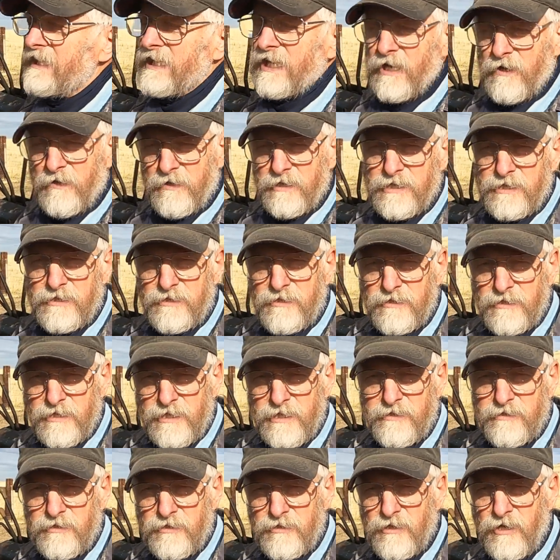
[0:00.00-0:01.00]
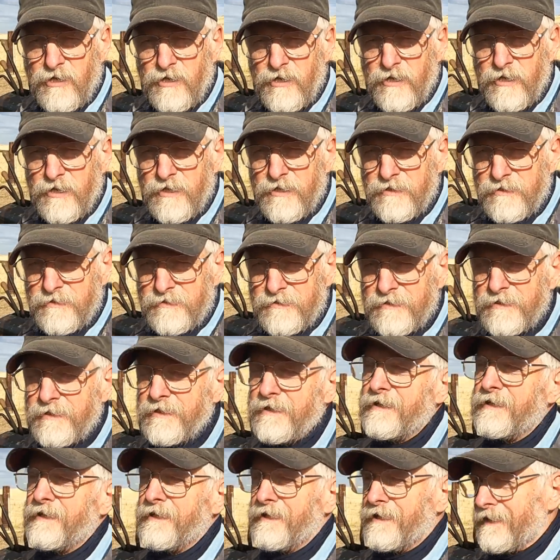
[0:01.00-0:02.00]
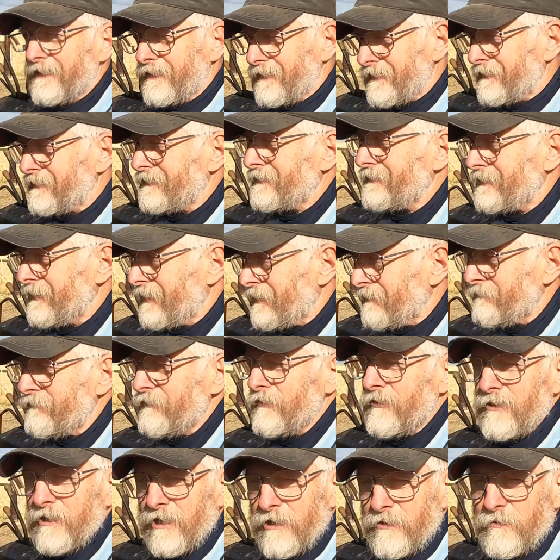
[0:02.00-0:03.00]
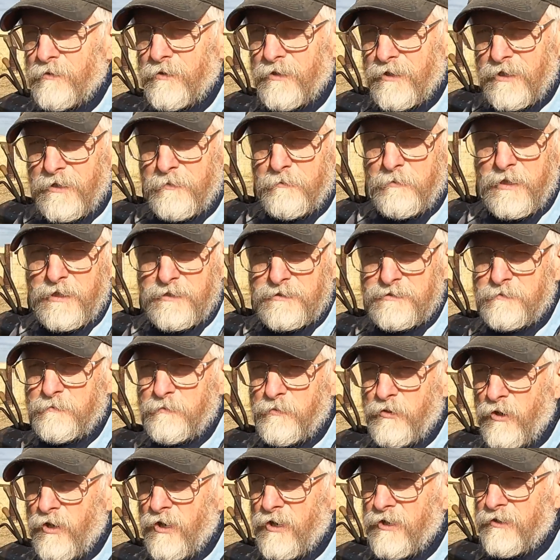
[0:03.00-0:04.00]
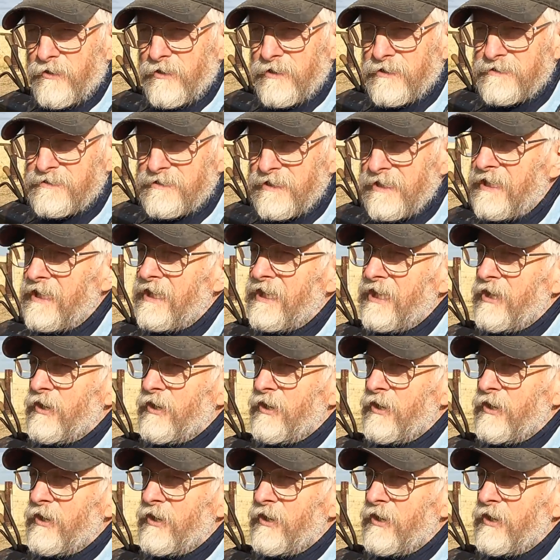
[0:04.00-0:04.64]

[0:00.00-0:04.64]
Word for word: Now I need to lay the line and I feel like we're gonna make some progress.